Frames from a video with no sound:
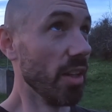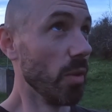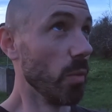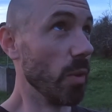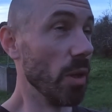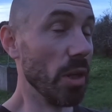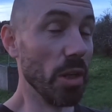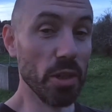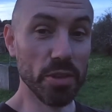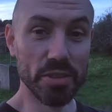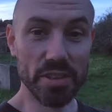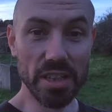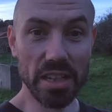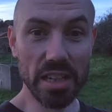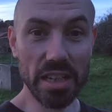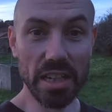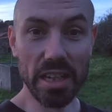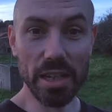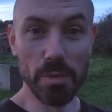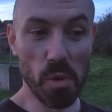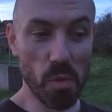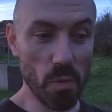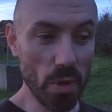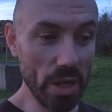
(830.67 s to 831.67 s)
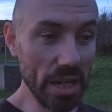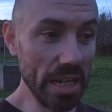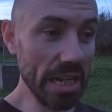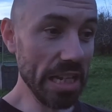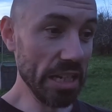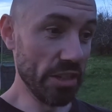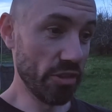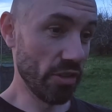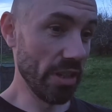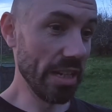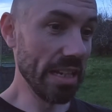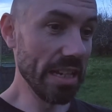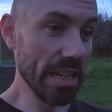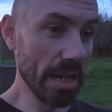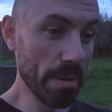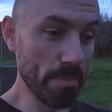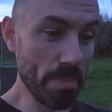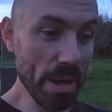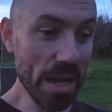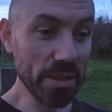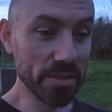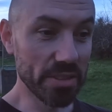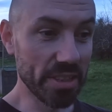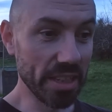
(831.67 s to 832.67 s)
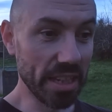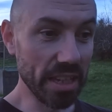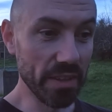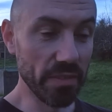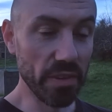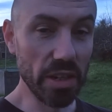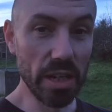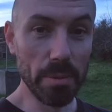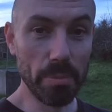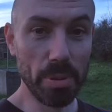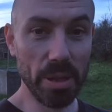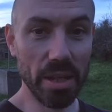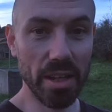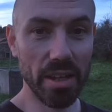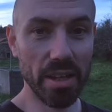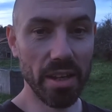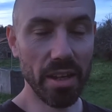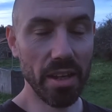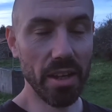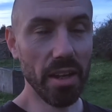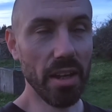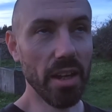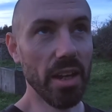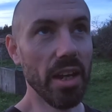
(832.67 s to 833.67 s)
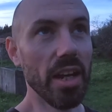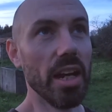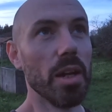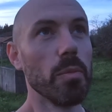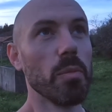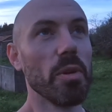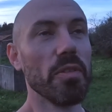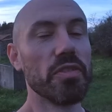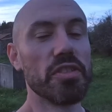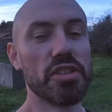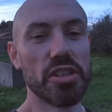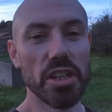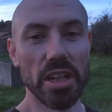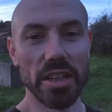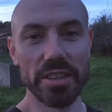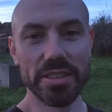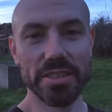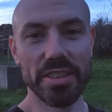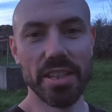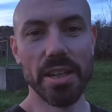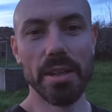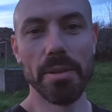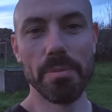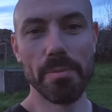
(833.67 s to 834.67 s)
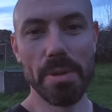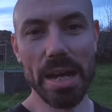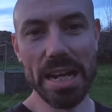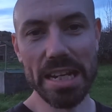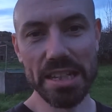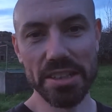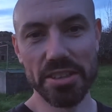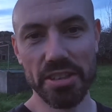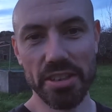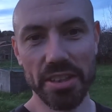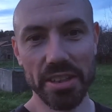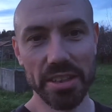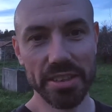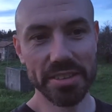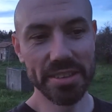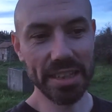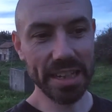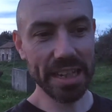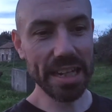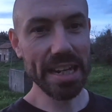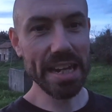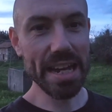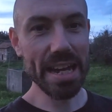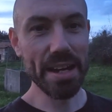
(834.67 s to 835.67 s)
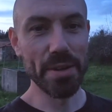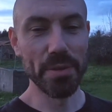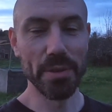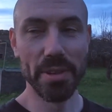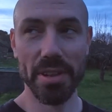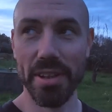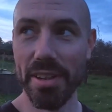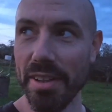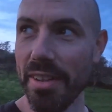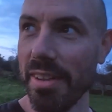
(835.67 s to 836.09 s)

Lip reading: We're losing light. We were literally about to give up, and we've just managed to get it out.